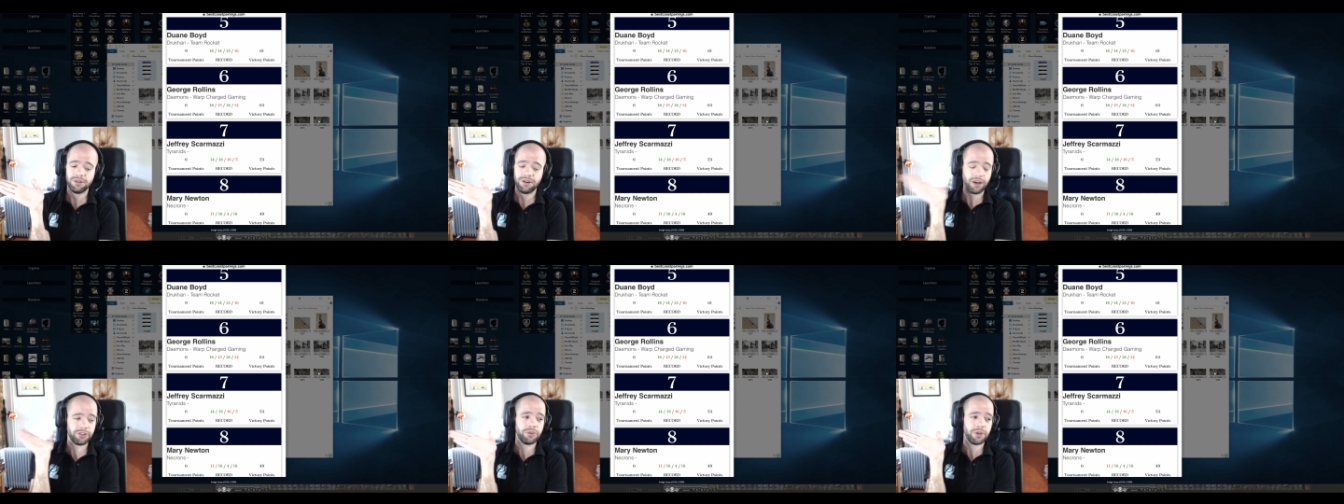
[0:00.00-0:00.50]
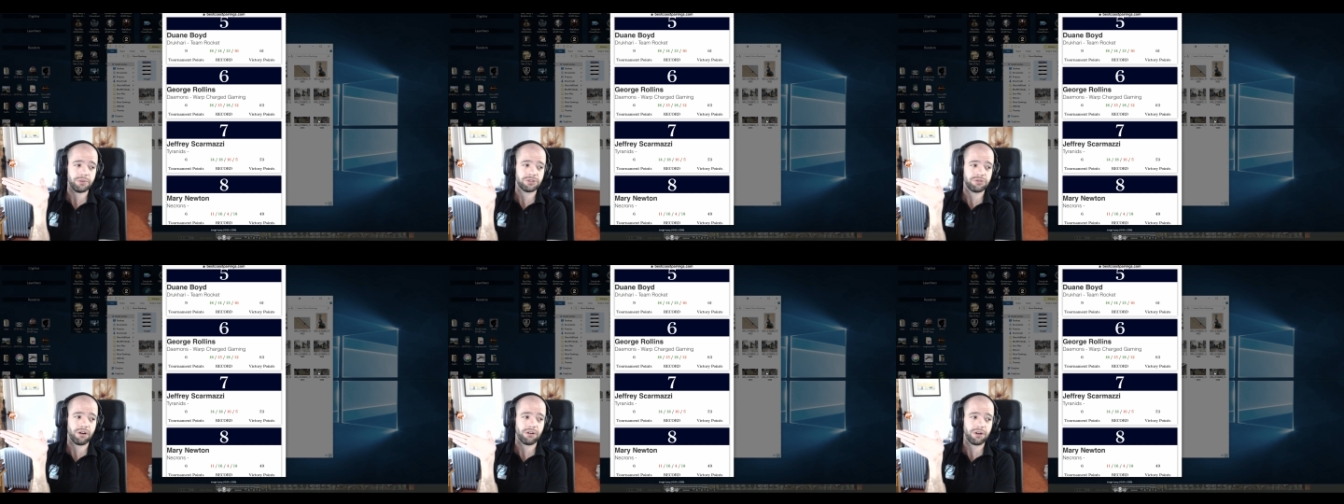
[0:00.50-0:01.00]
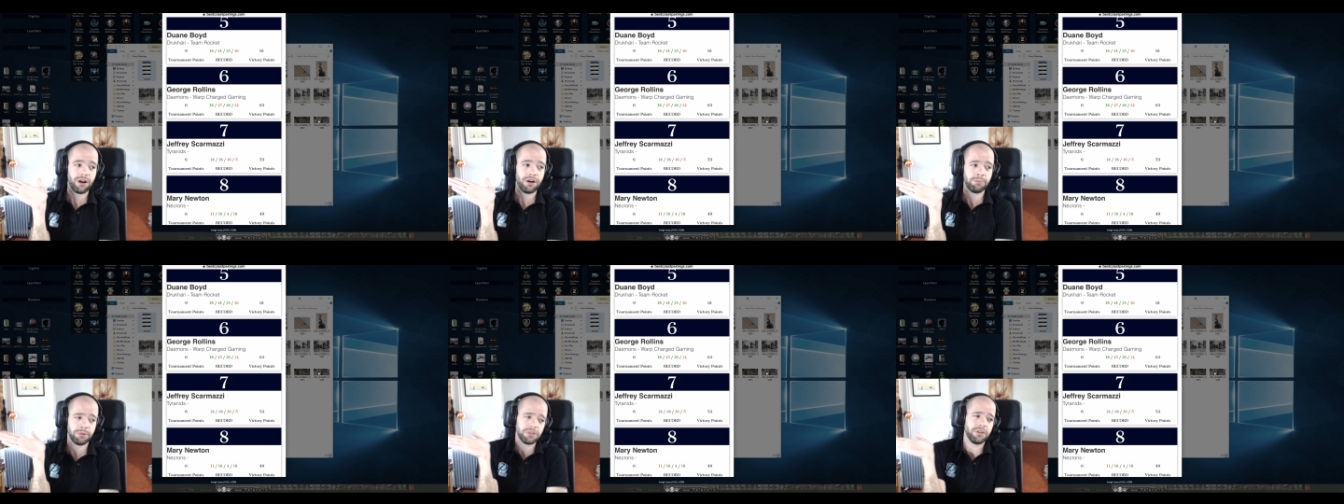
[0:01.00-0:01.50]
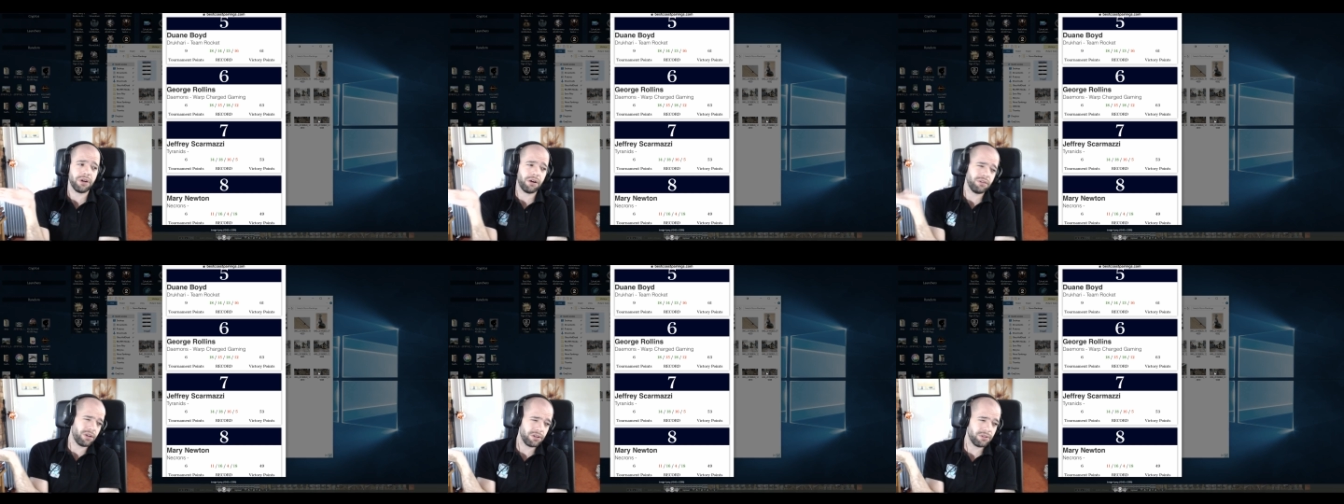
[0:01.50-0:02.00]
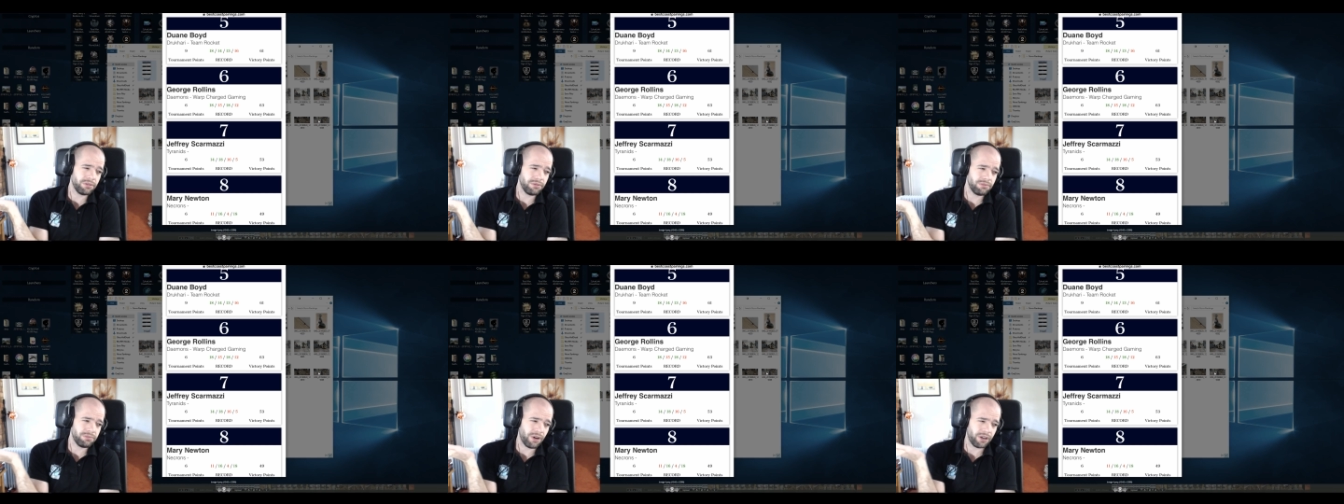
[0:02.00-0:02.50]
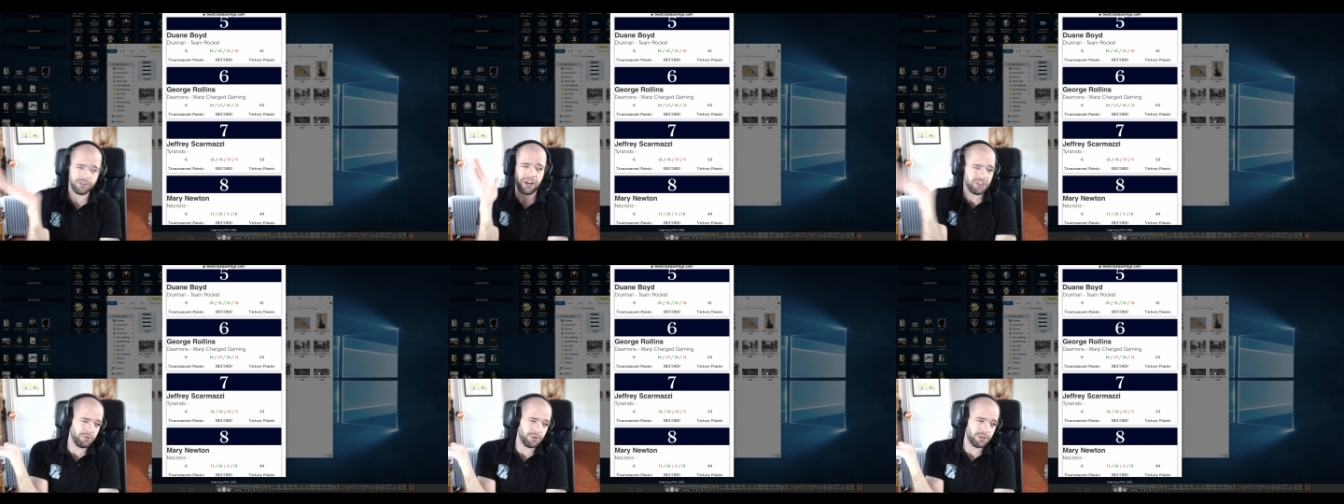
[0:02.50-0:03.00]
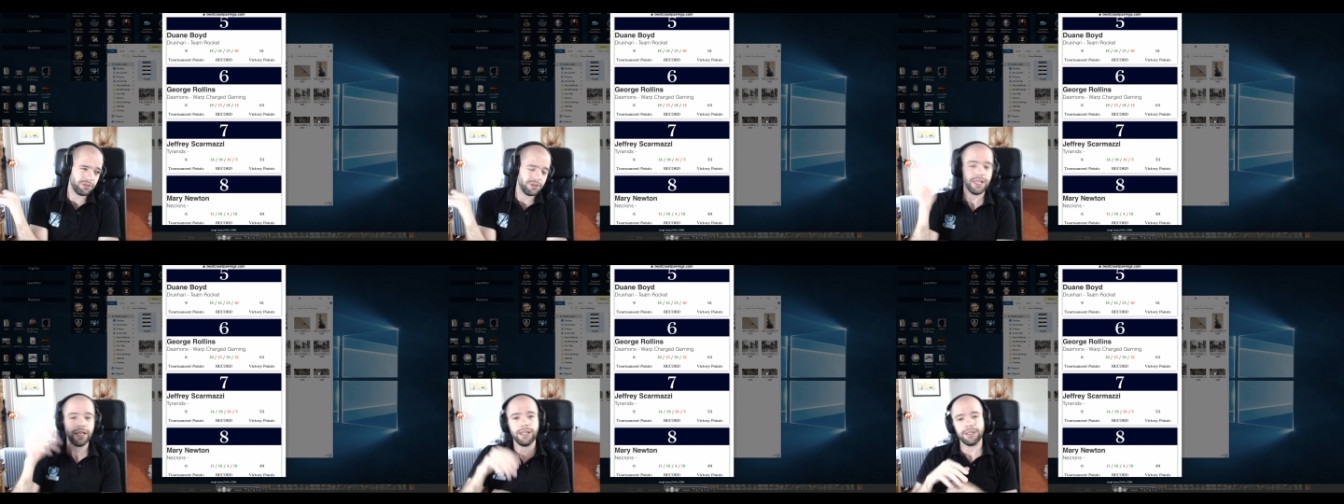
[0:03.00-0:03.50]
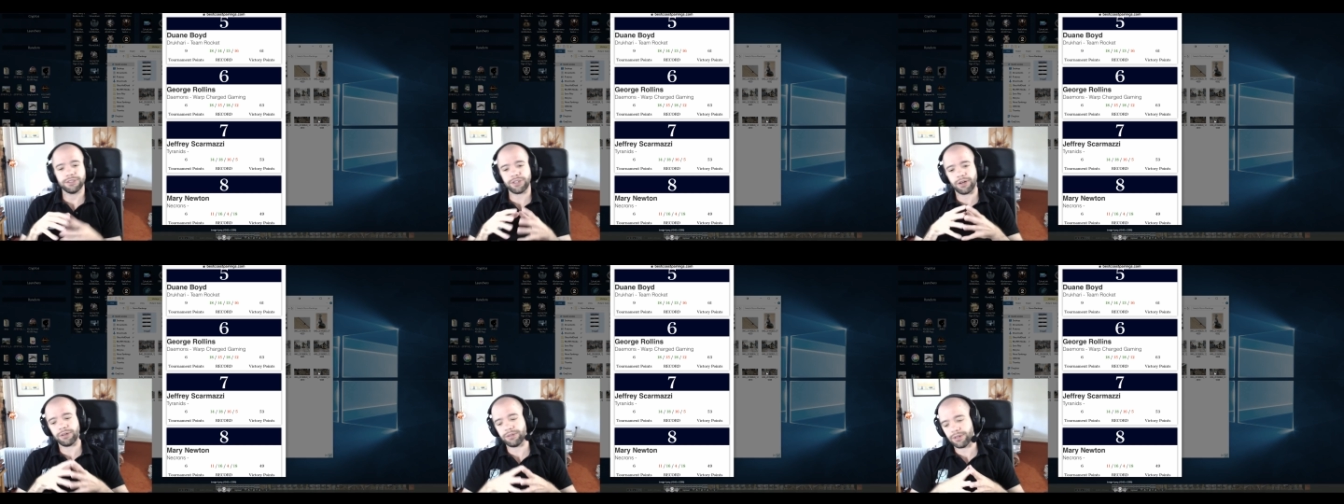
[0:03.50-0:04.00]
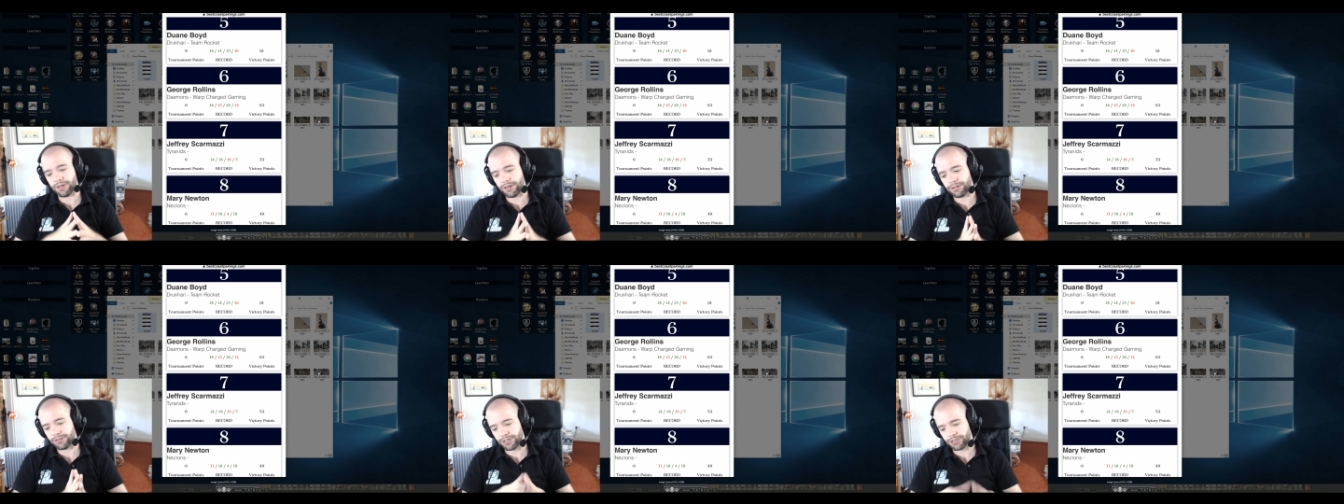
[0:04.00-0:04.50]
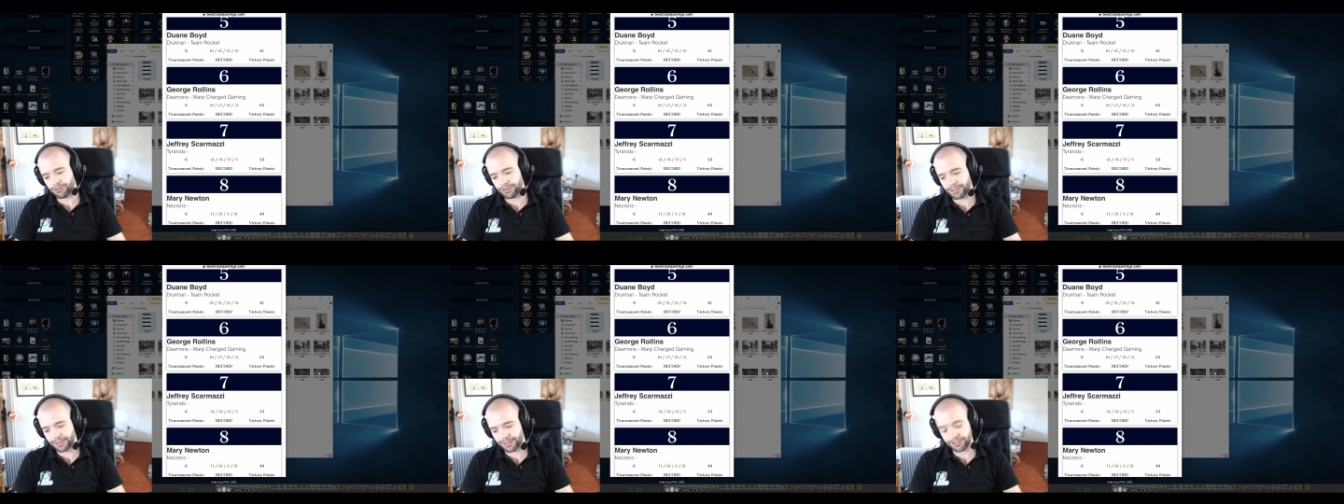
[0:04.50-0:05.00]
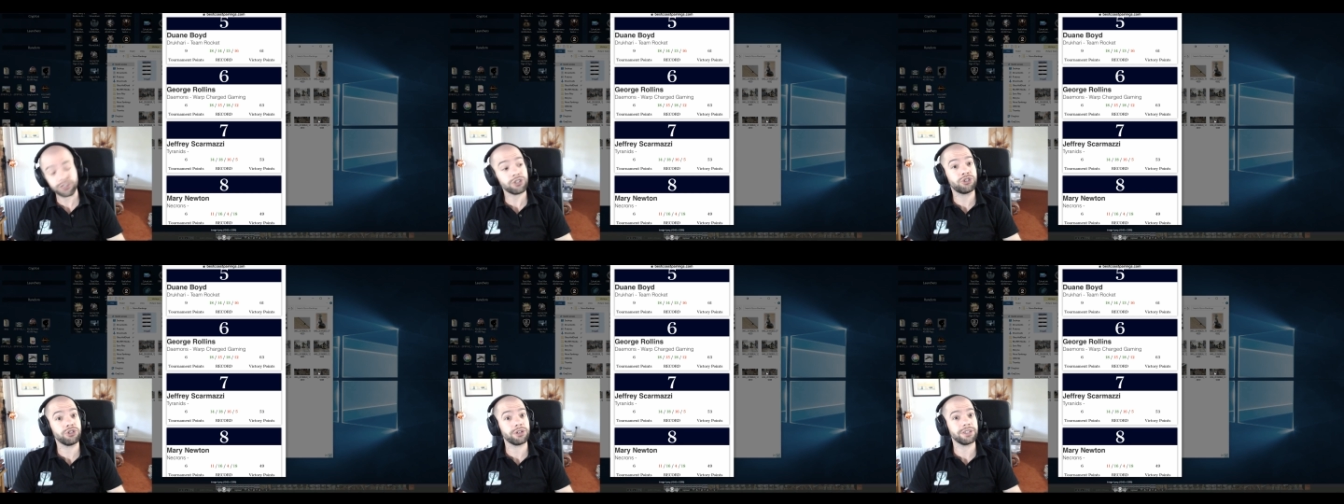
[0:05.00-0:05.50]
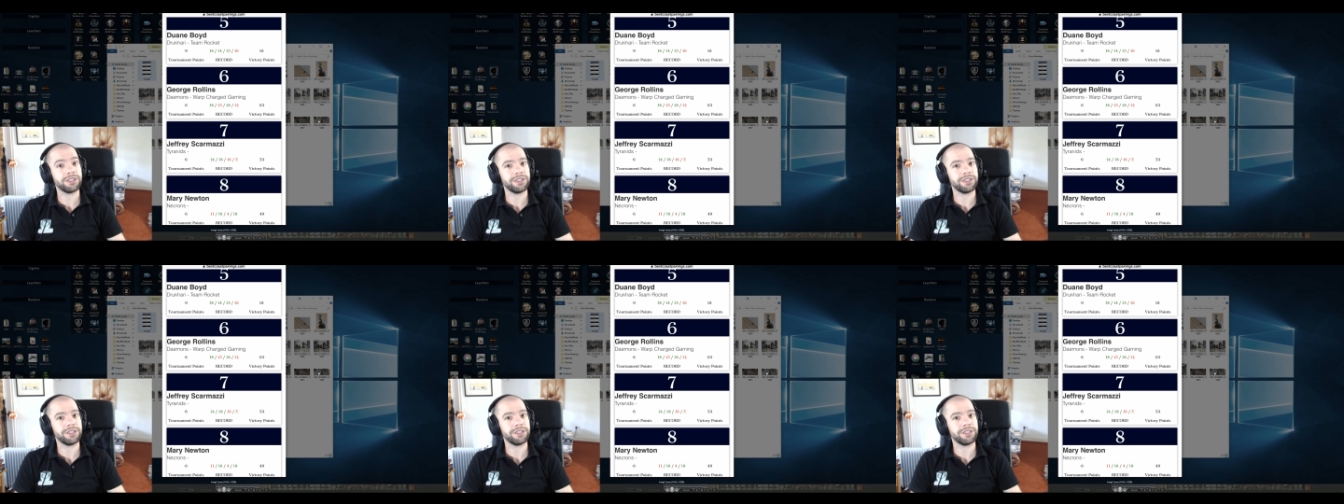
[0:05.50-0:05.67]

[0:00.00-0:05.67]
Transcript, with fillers: I knew they were strong, uh, but, you know, uh, I, I knew it. So, uh, yeah, sure you did, guys. Sure you